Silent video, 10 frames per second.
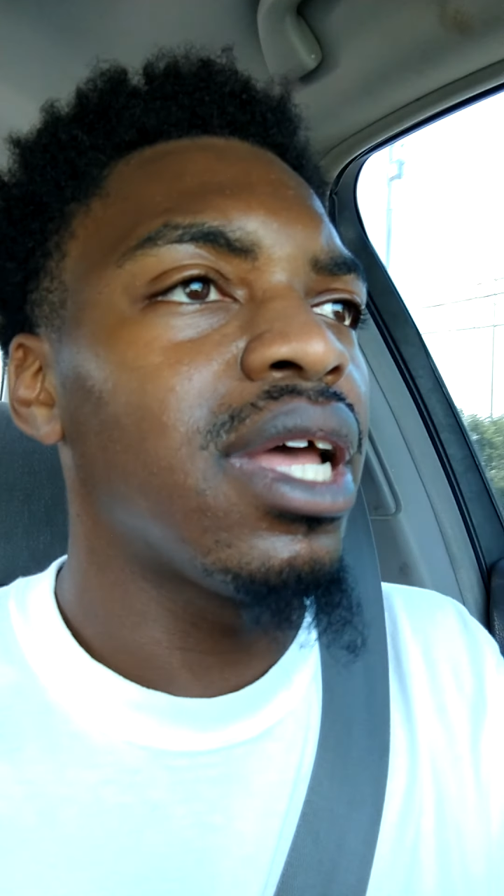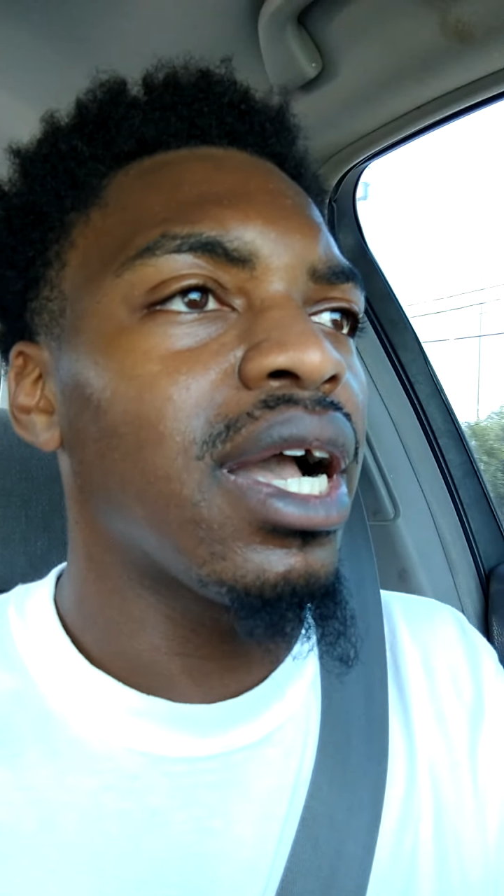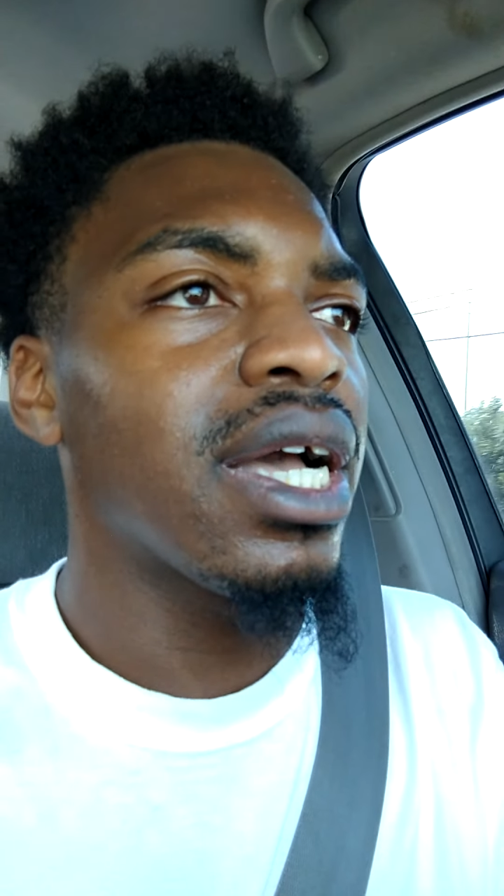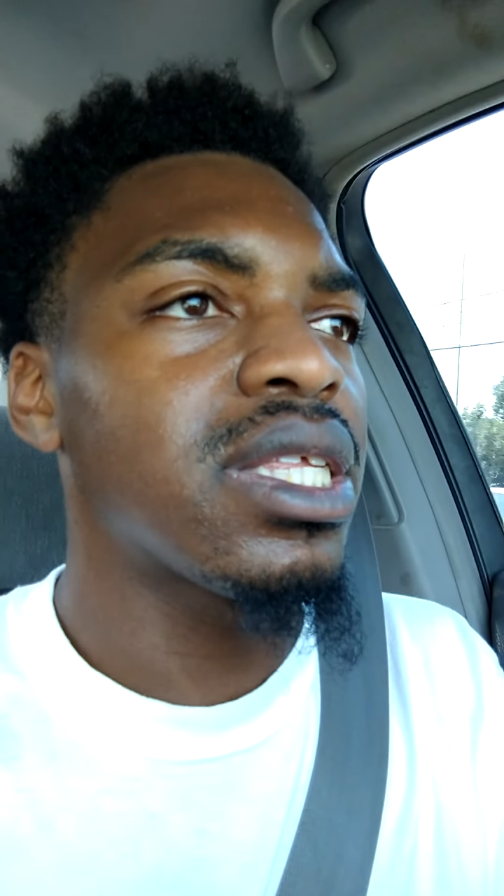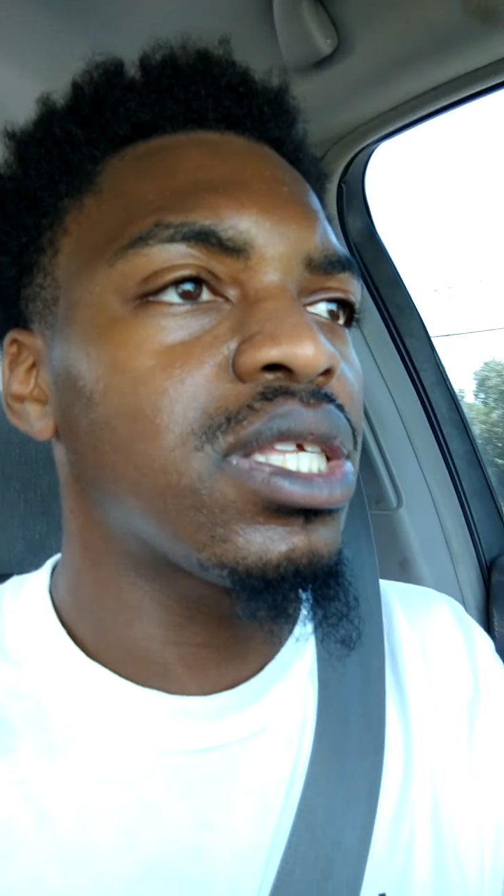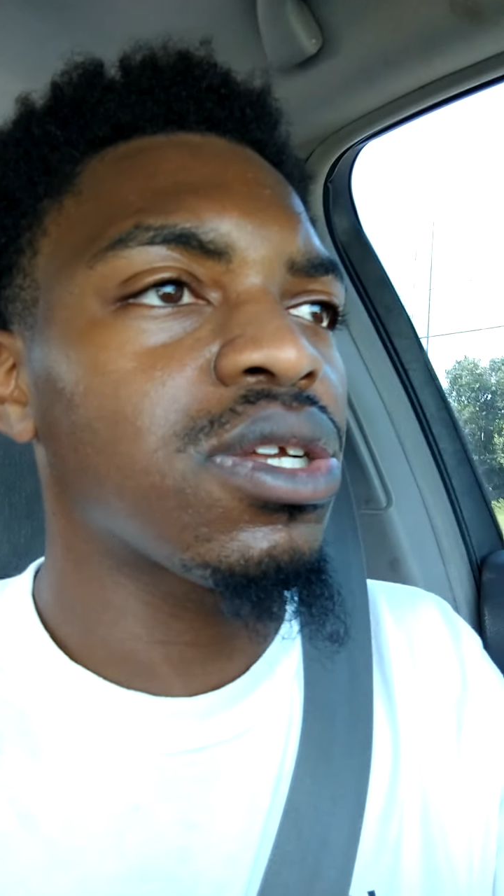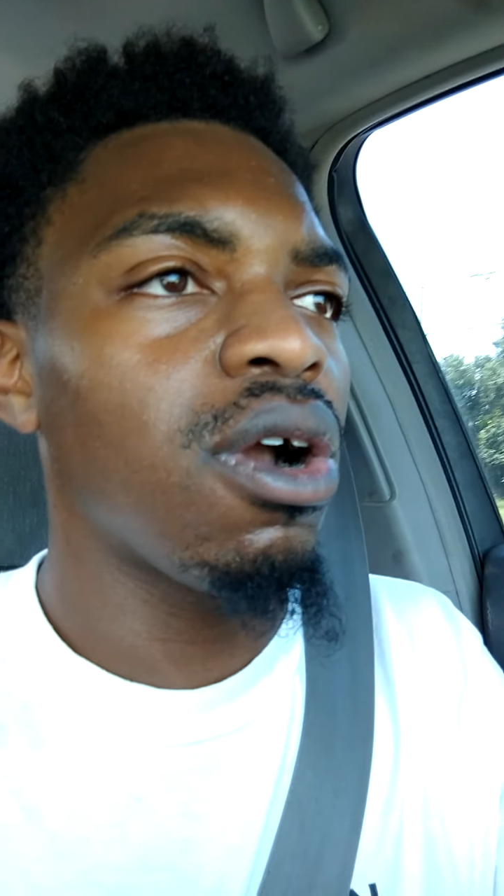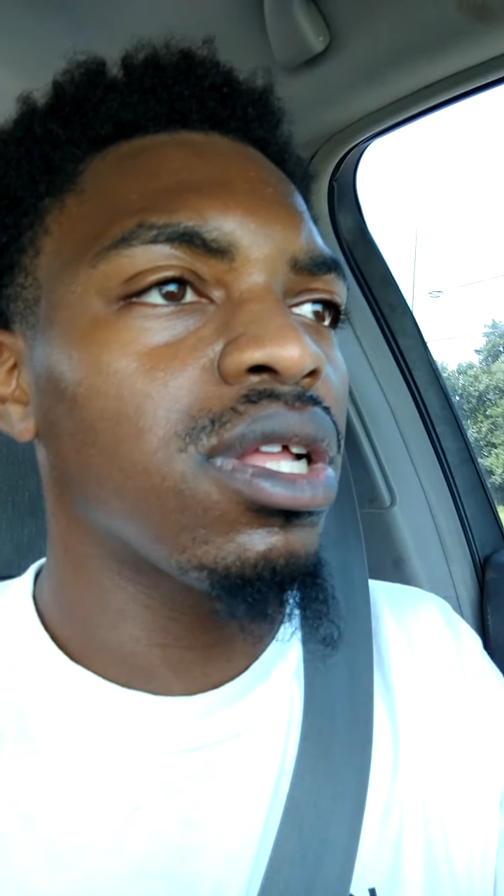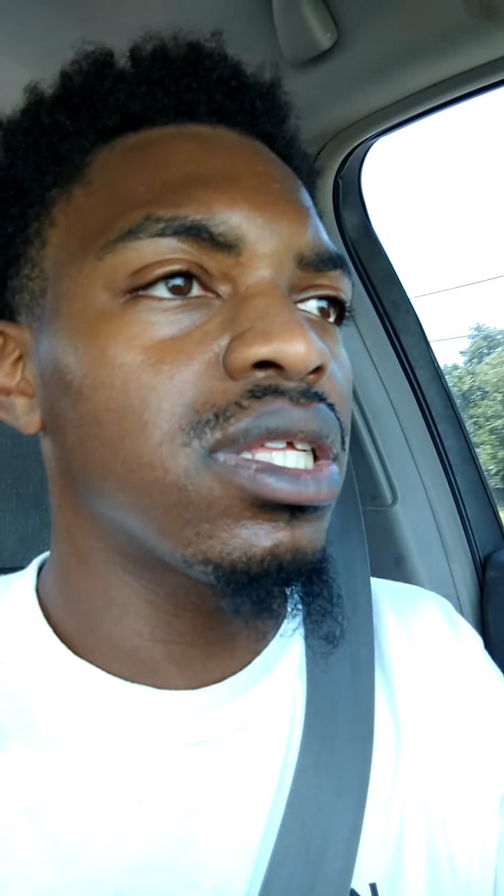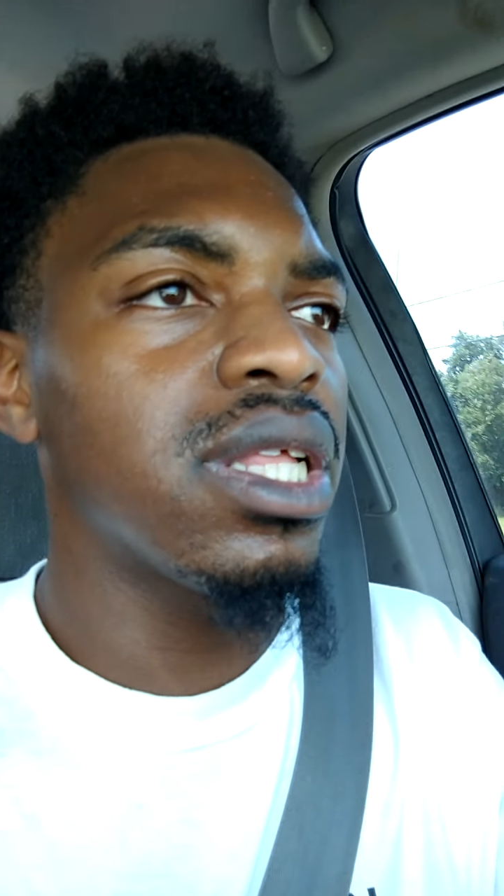now I got this
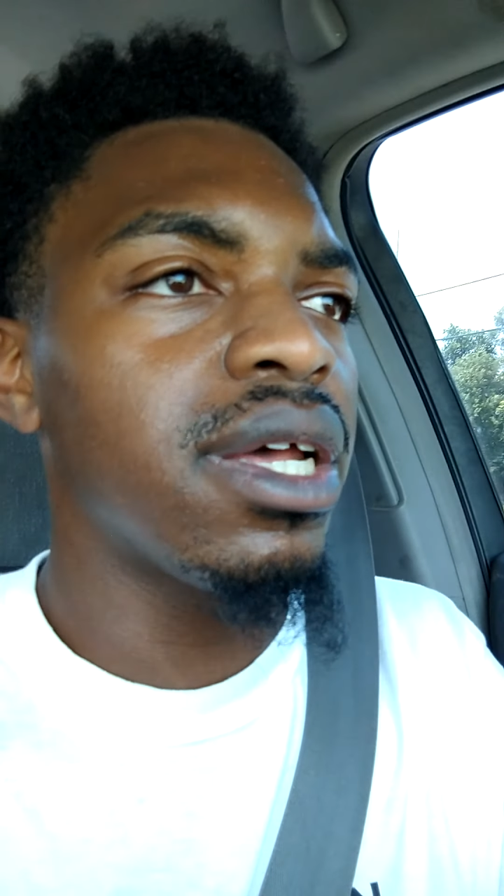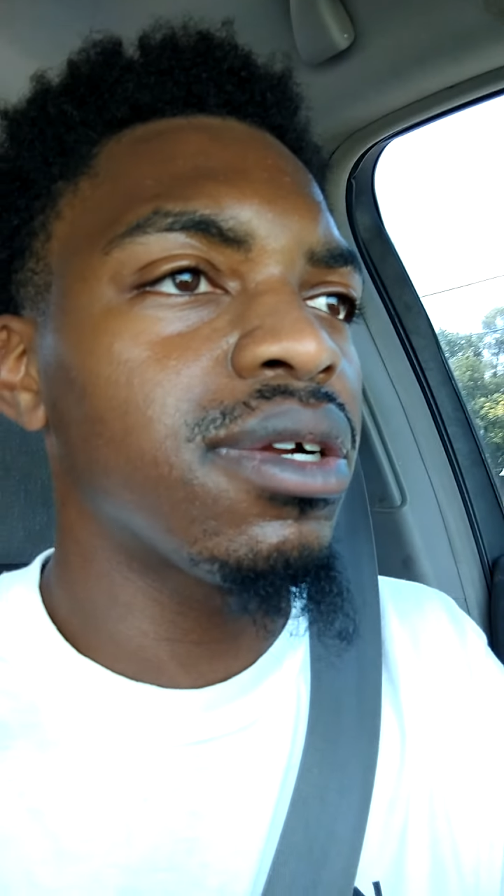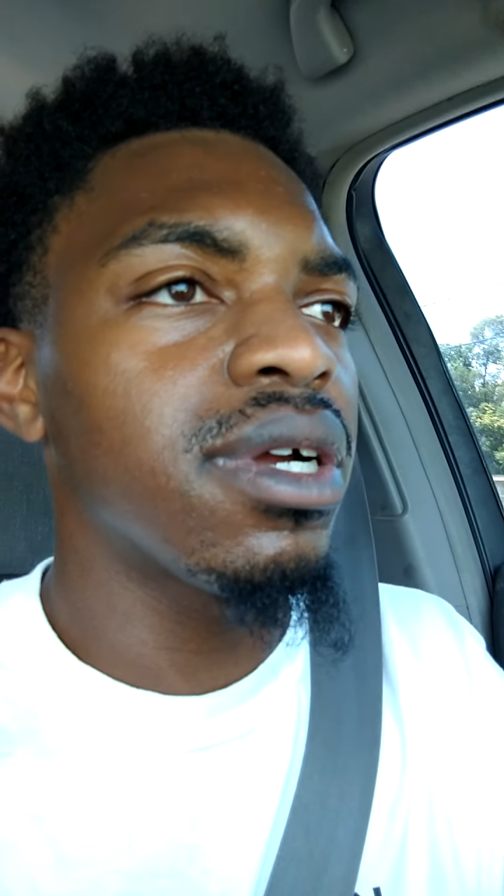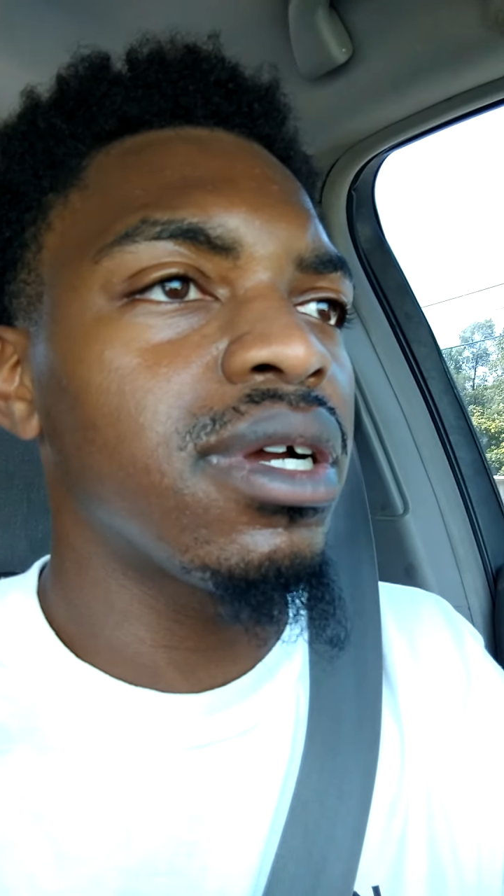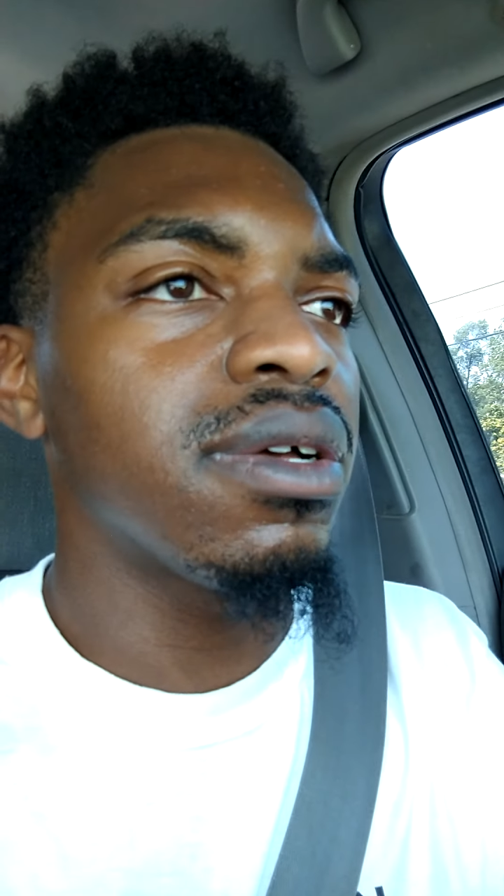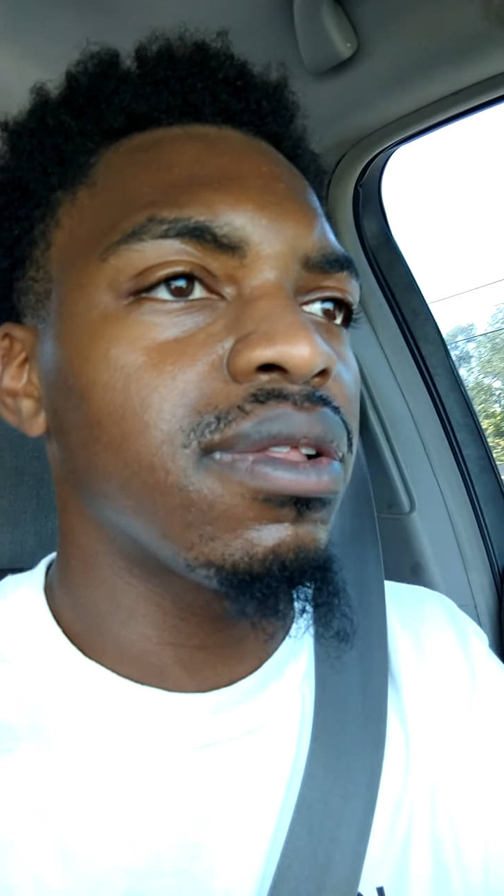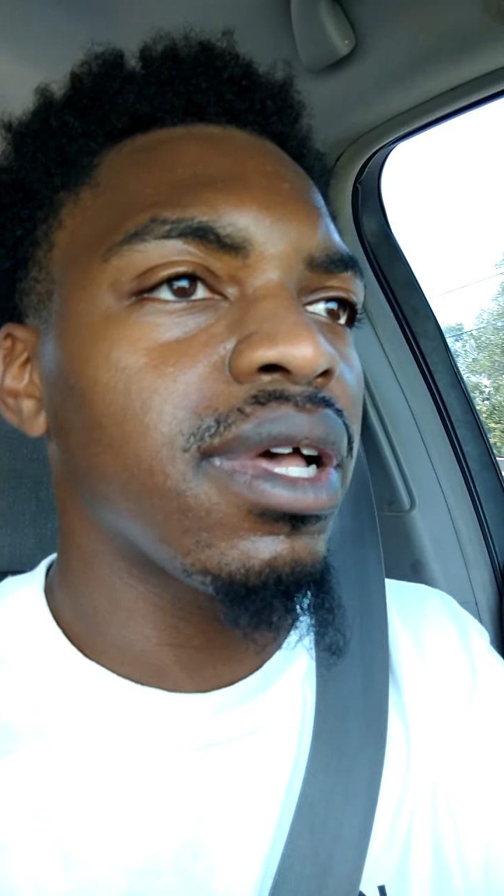scarlet letter uh,